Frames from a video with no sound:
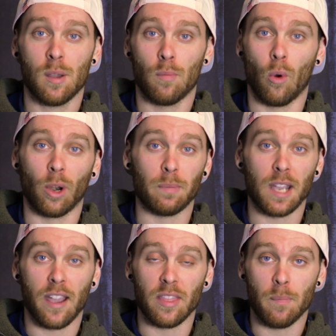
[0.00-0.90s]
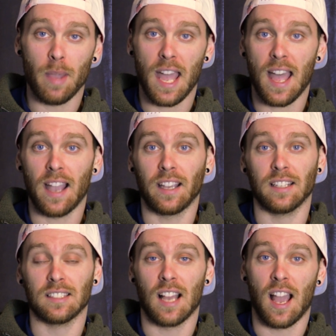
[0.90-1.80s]
pouring behind the back and
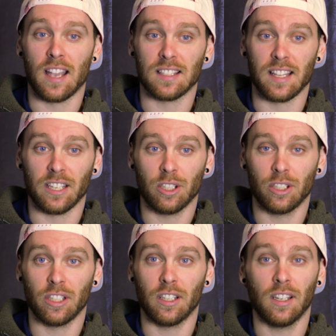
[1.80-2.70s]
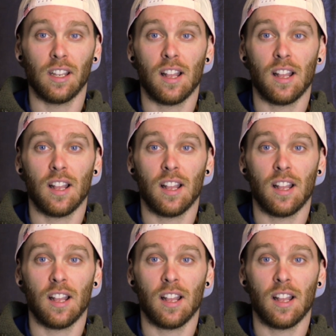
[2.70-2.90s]
as high as they could.